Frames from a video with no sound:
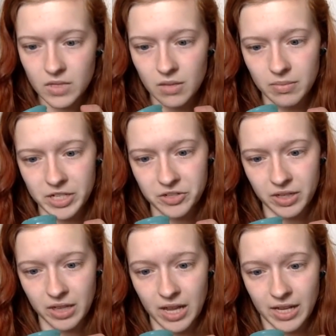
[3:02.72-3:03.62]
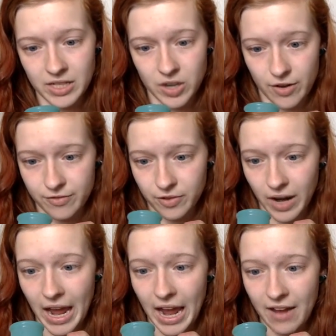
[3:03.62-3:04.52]
Measuring lines are for
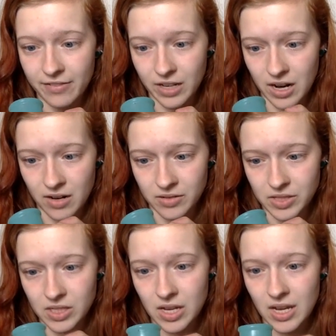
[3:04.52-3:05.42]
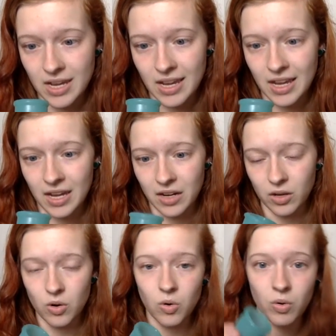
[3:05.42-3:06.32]
half an ounce and a
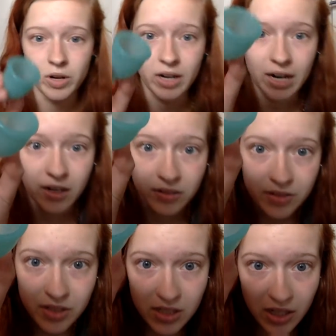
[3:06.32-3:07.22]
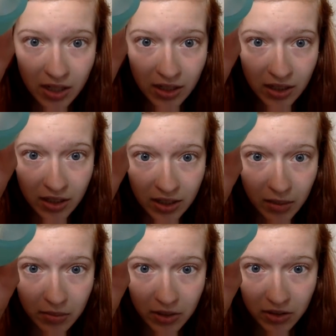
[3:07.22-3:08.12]
quarter ounce. Yep,
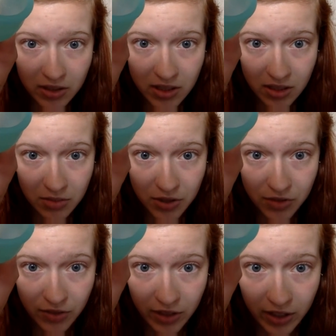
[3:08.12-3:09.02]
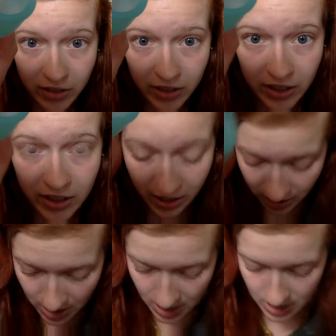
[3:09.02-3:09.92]
you can see them just fine right in there.
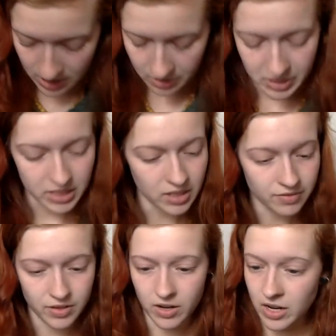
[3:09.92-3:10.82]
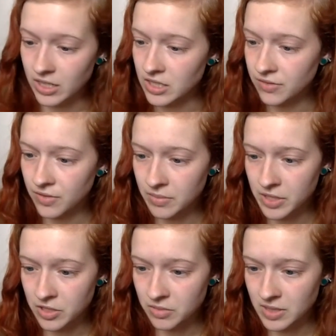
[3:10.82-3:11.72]
Let me see if there are any different
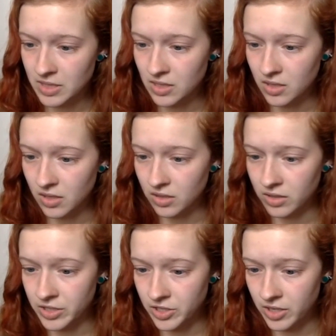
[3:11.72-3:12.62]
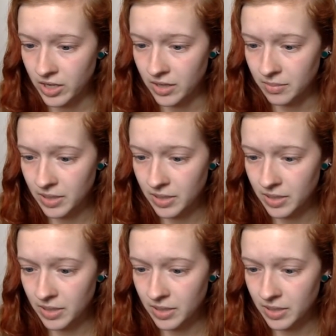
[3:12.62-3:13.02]
measurements on the larger cup.